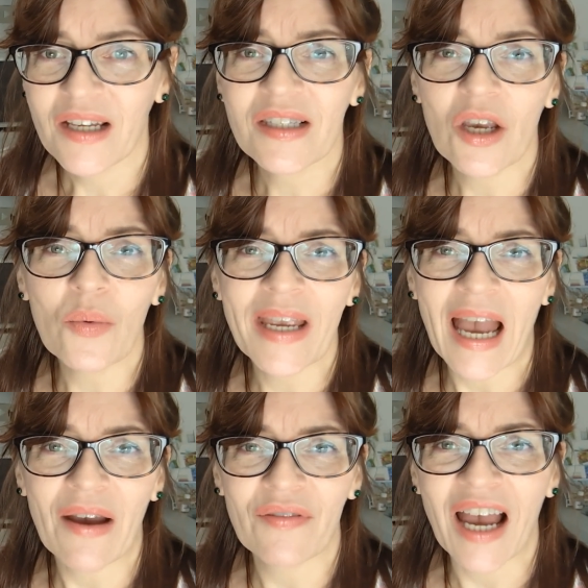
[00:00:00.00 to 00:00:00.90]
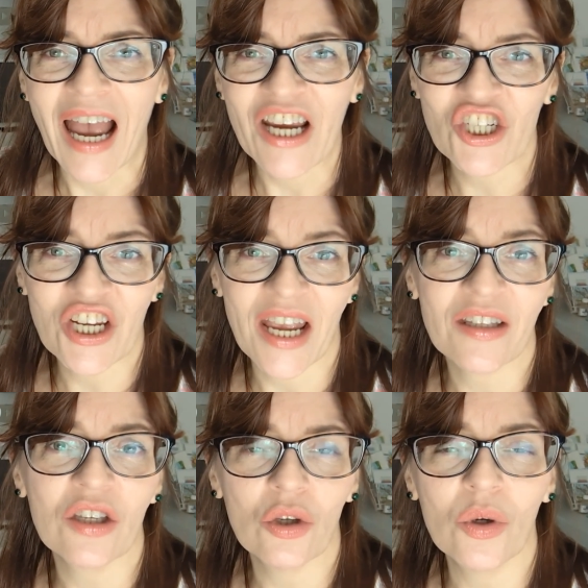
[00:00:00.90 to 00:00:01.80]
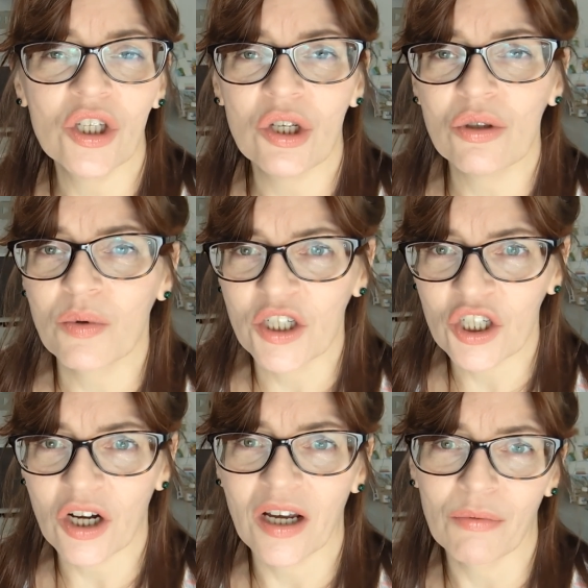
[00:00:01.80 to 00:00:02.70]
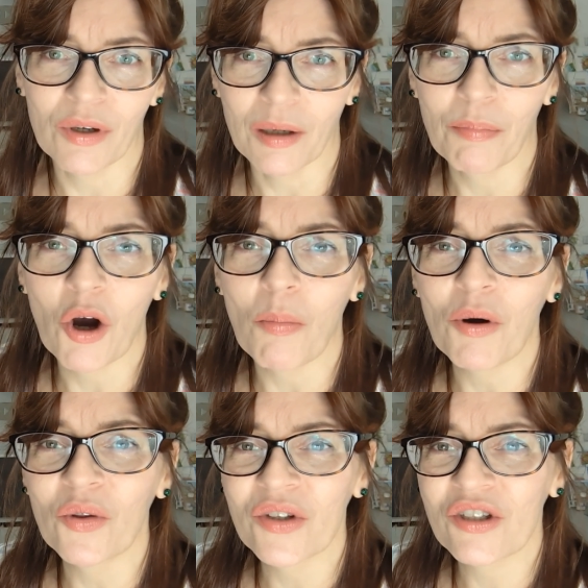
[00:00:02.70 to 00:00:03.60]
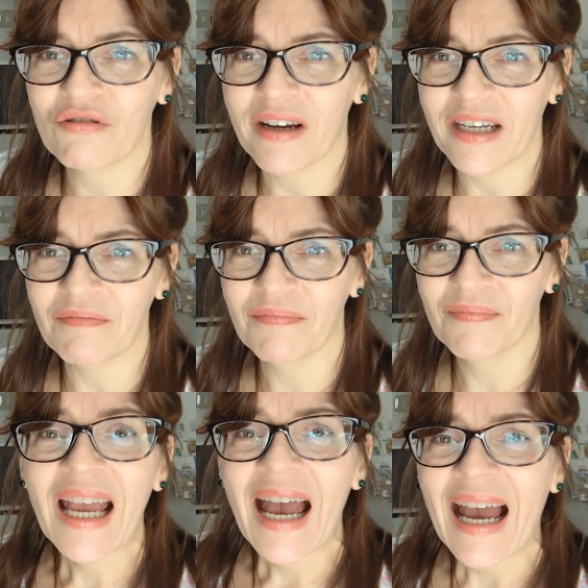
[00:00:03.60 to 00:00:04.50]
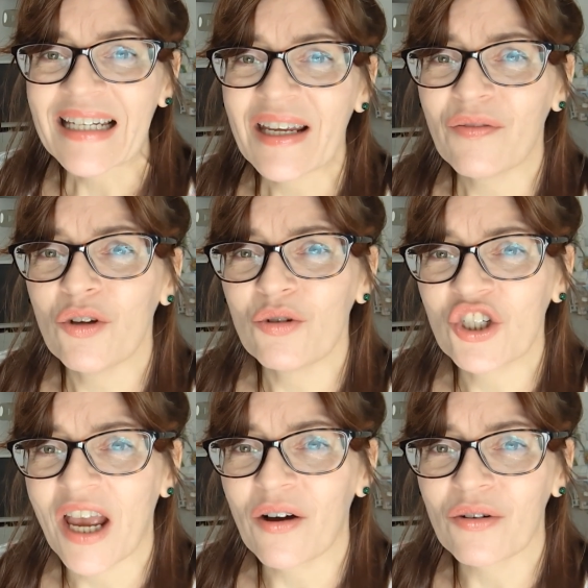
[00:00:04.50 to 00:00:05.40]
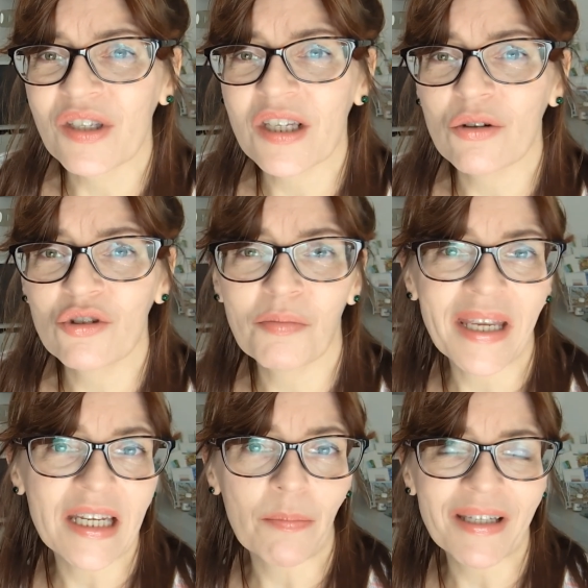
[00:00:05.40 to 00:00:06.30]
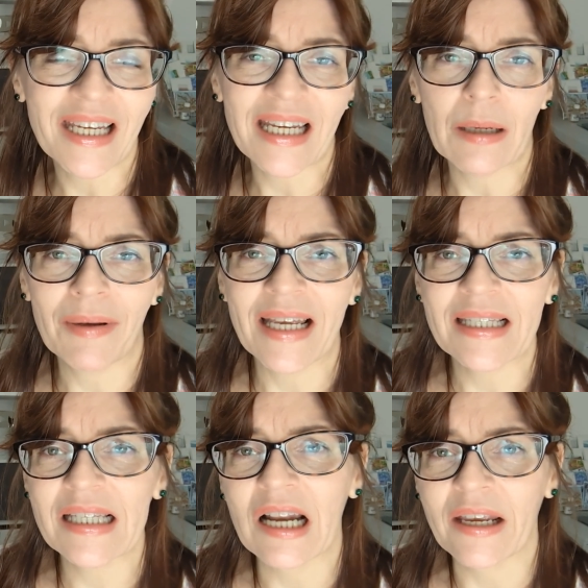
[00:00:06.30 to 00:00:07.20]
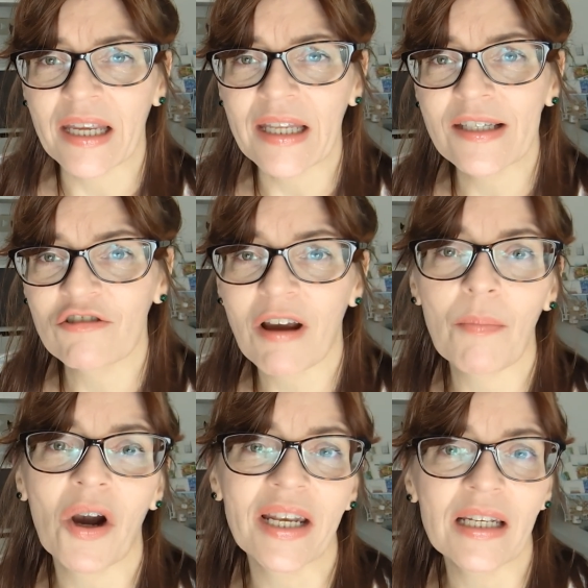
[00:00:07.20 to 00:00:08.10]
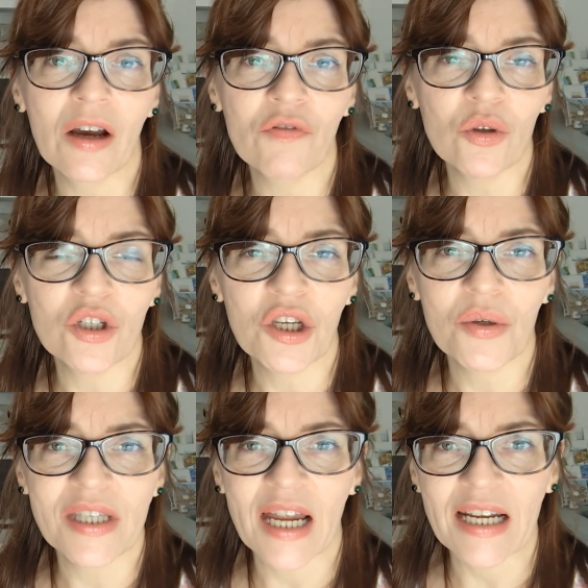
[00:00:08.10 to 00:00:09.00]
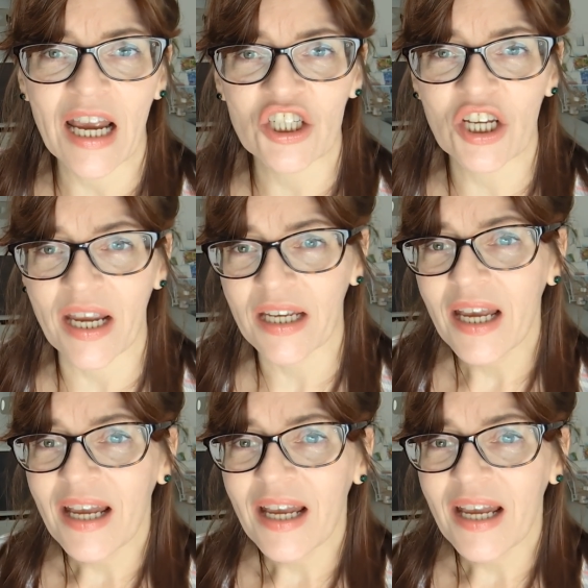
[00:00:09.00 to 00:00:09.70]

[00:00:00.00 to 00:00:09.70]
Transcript: So we have a hashtag that you can use, which I will pop on the screen. And if you share on social media, particularly places like Instagram, I'd love you to use that hashtag.